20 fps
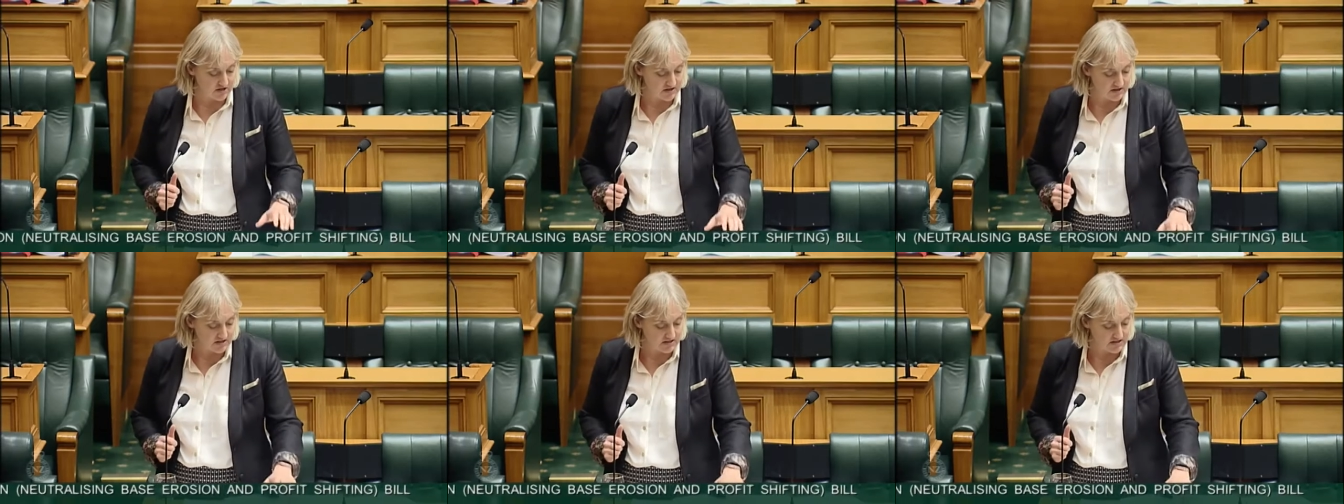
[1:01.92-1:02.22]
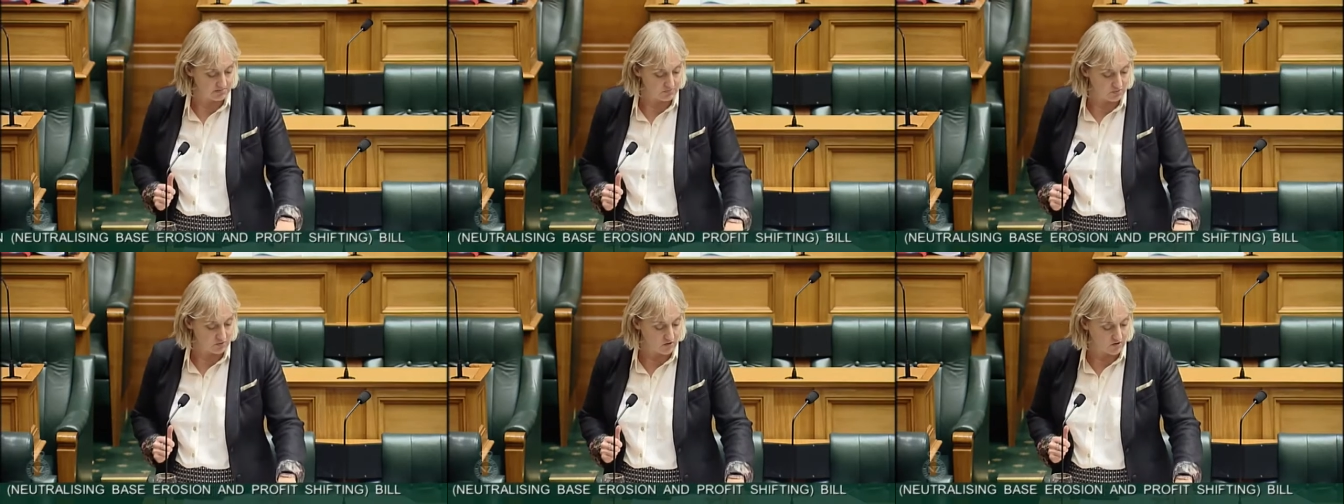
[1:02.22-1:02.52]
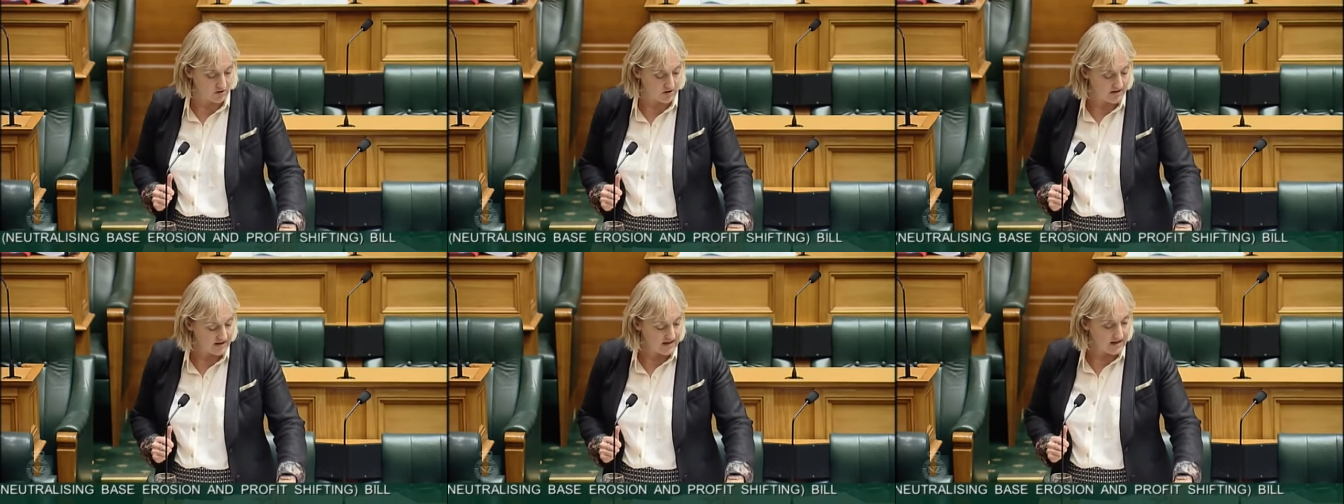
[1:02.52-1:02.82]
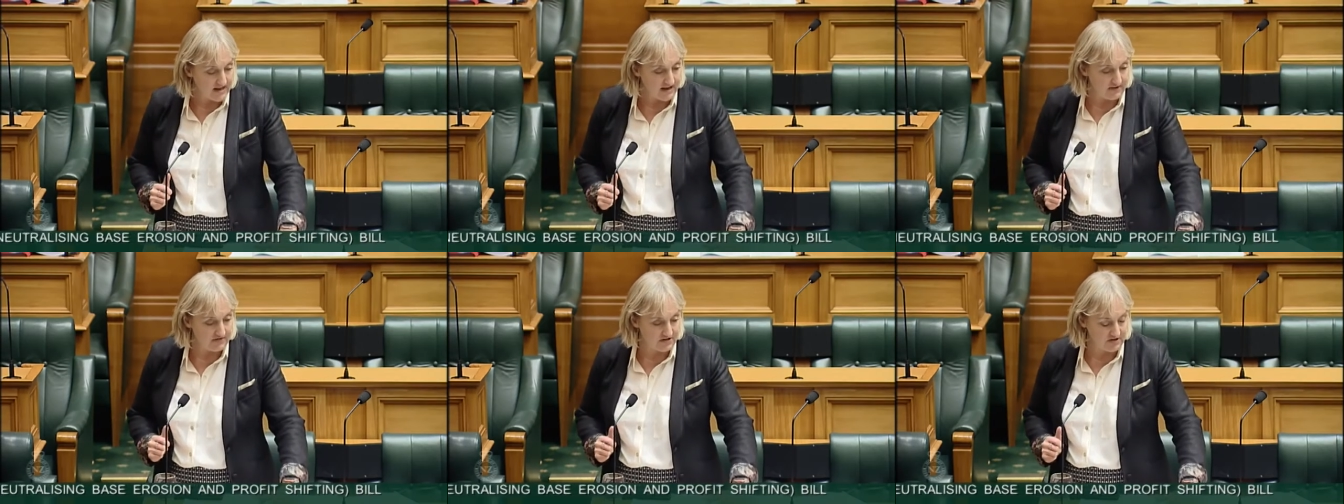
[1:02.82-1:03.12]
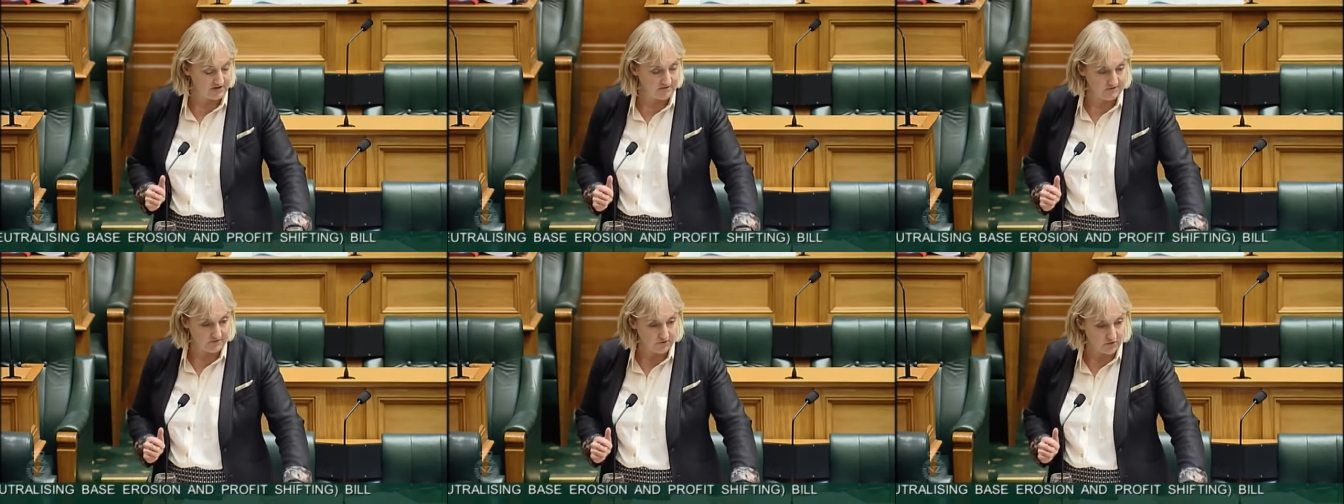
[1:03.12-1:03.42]
that's more
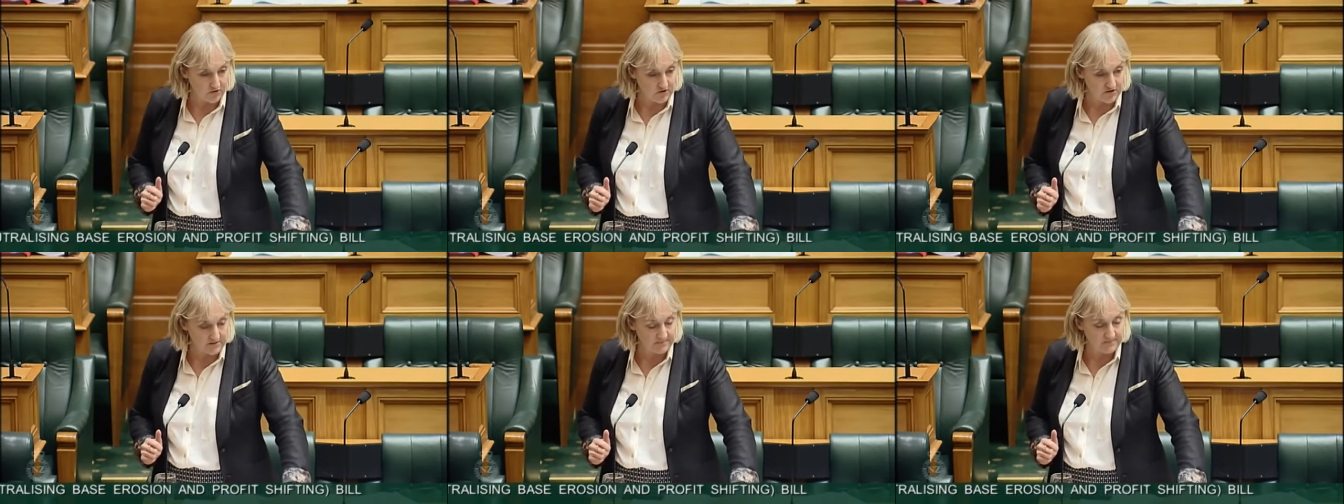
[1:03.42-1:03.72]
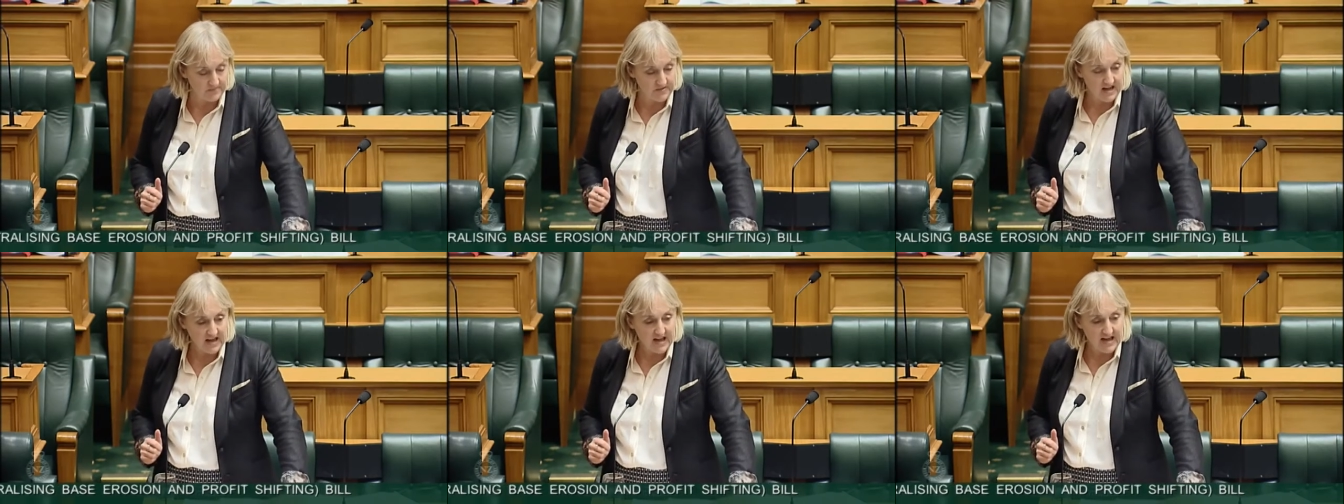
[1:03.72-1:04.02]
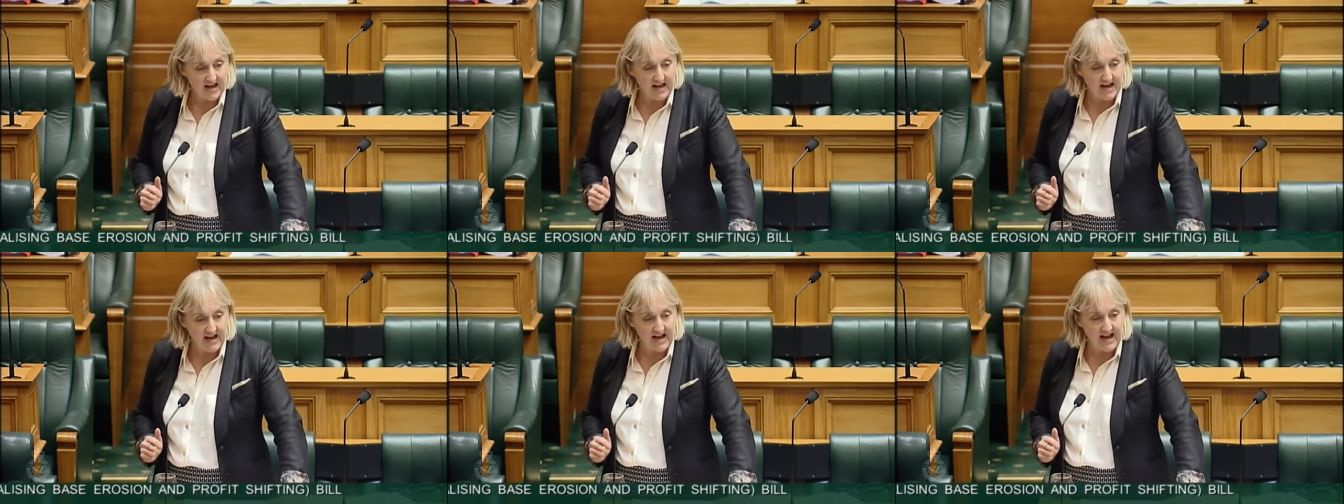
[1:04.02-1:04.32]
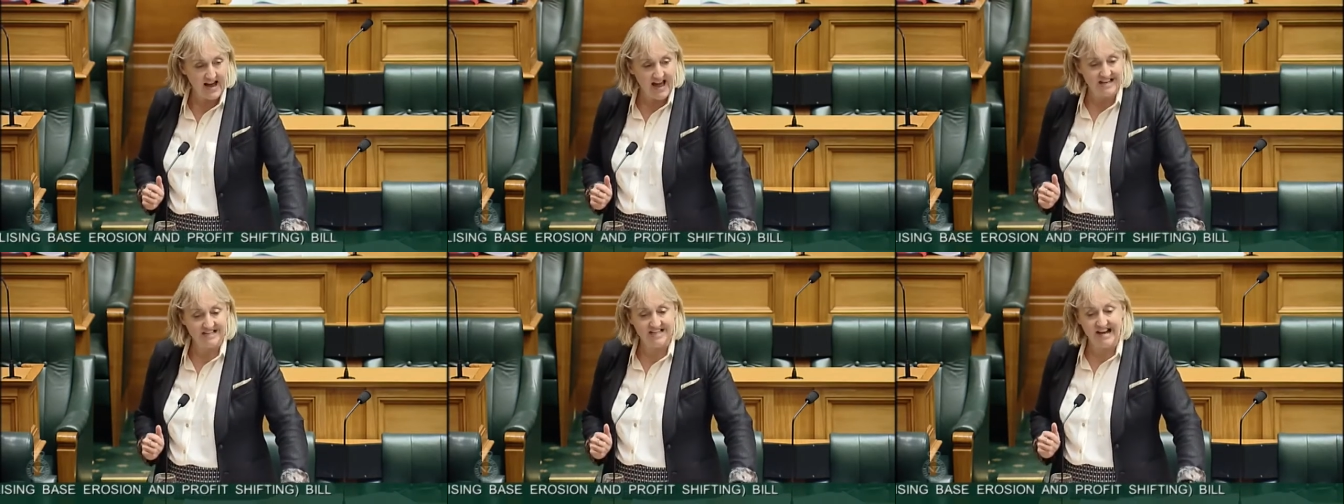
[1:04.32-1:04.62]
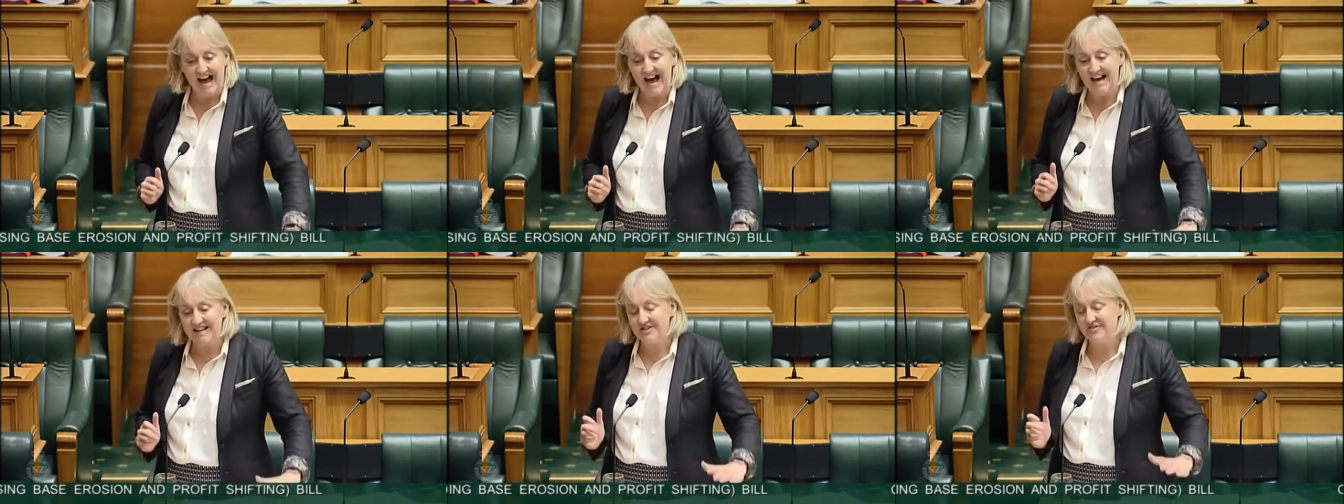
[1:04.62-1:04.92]
efficient for them uh, and
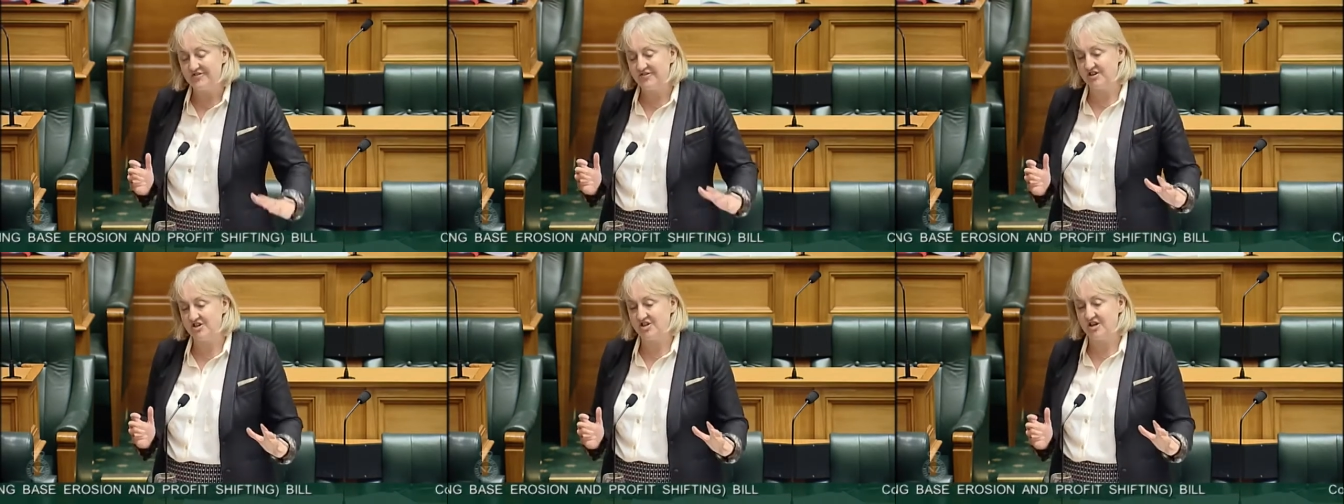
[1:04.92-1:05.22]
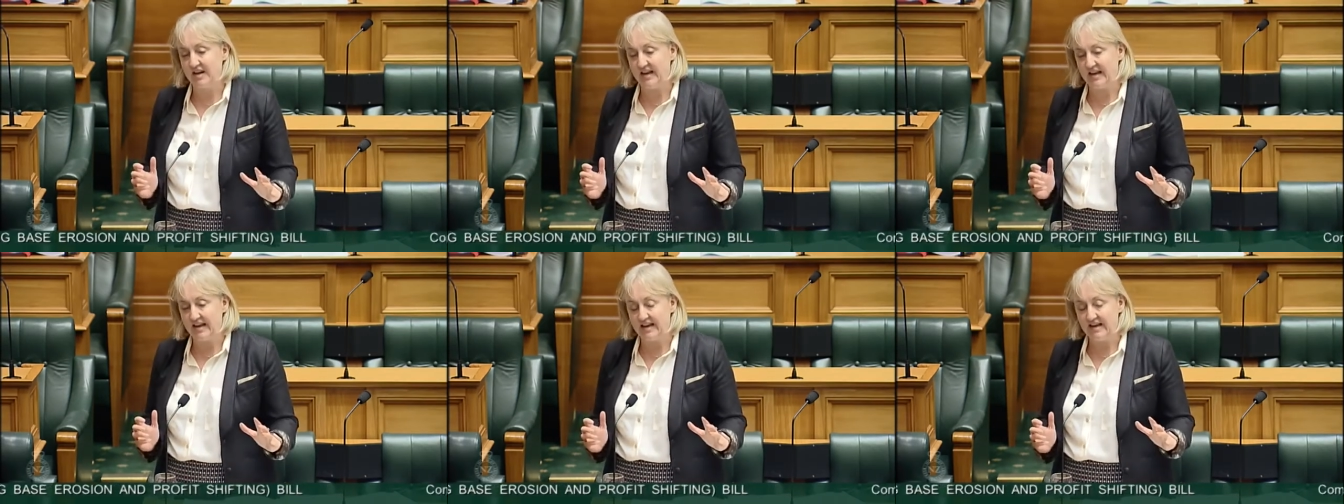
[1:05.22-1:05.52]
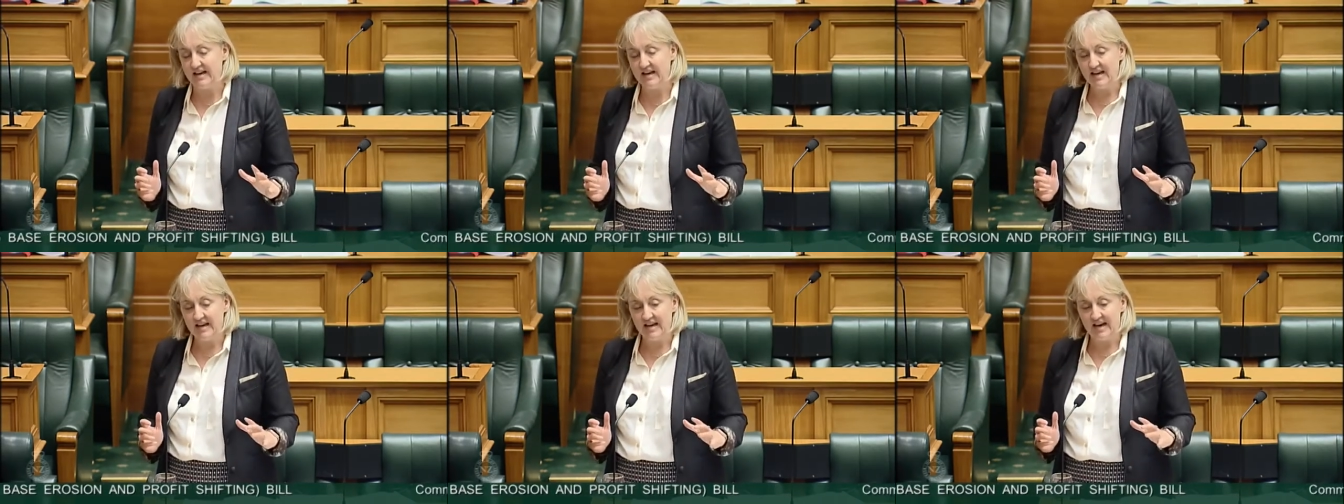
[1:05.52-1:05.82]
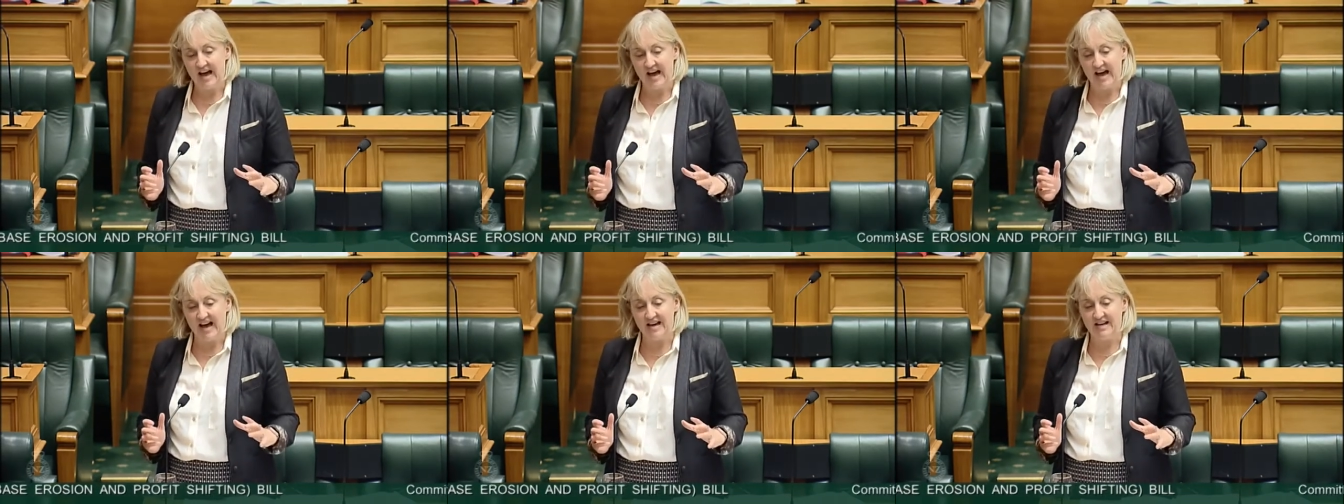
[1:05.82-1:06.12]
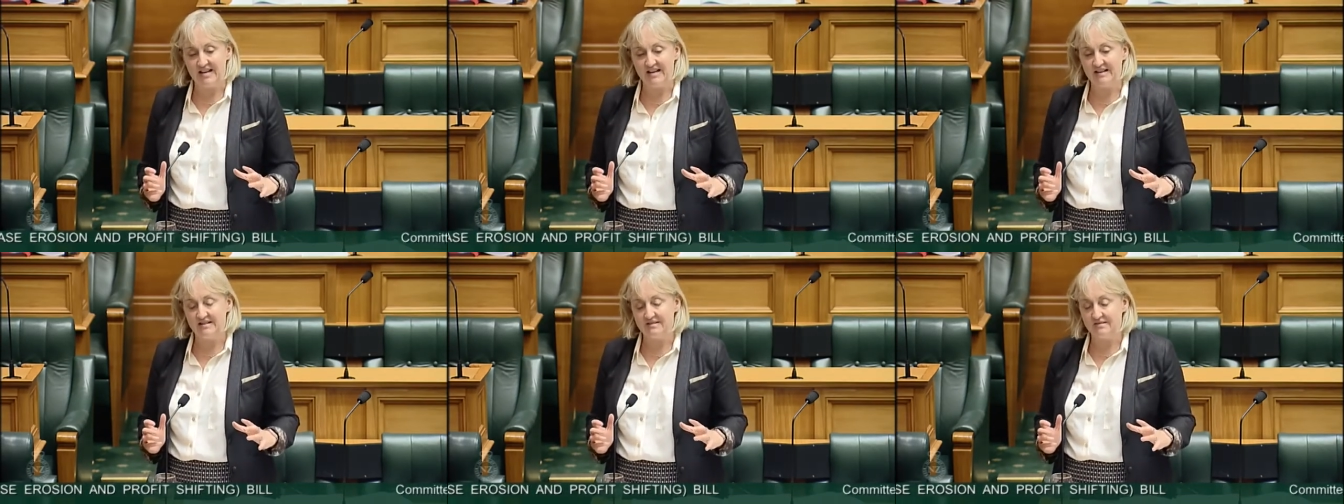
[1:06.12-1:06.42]
to artificially
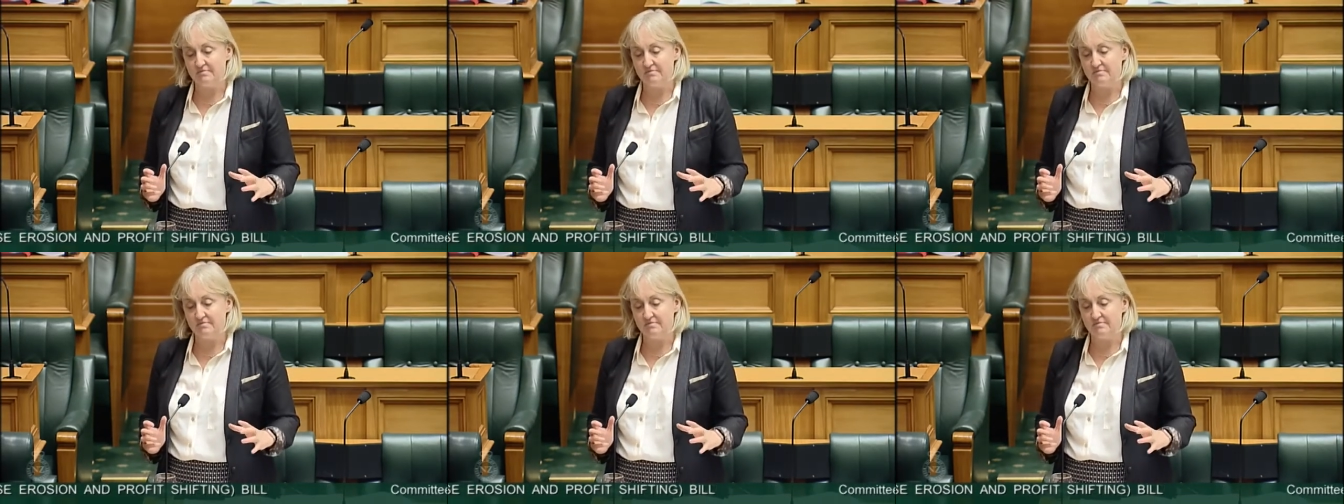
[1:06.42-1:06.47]
uh,